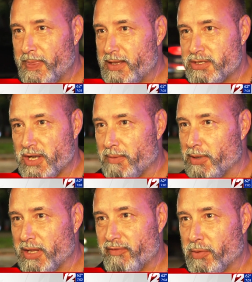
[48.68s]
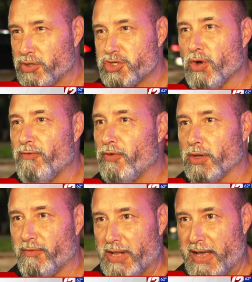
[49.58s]
It's unbelievable. So
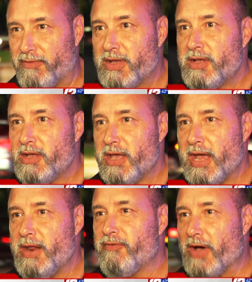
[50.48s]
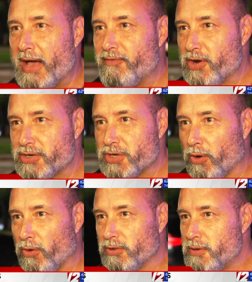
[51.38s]
full of life. 85 years
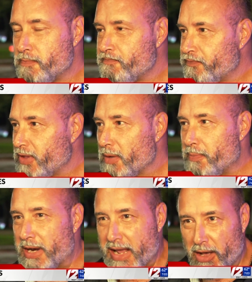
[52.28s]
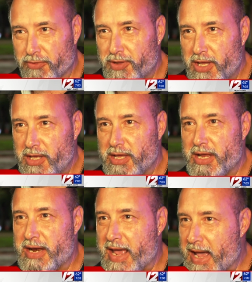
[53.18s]
old, but healthy
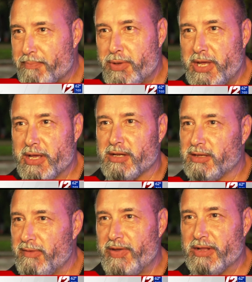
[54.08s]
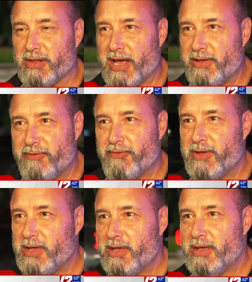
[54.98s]
and happy and living life.
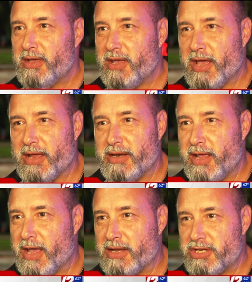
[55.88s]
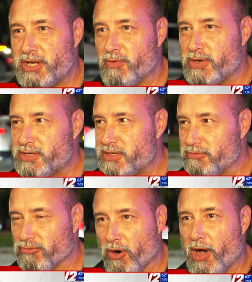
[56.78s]
And, and she was
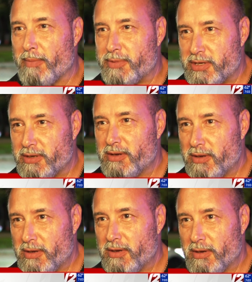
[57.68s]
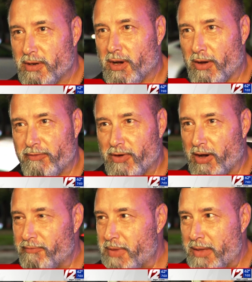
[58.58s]
robbed of,
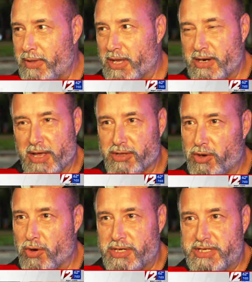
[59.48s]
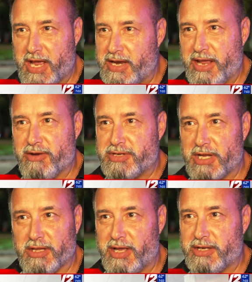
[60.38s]
of maybe another good 10
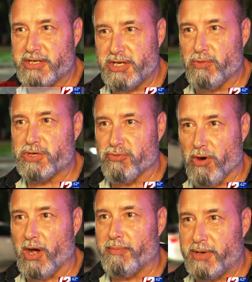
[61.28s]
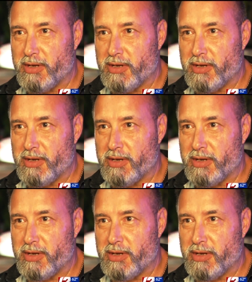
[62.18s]
years at least. She was robbed.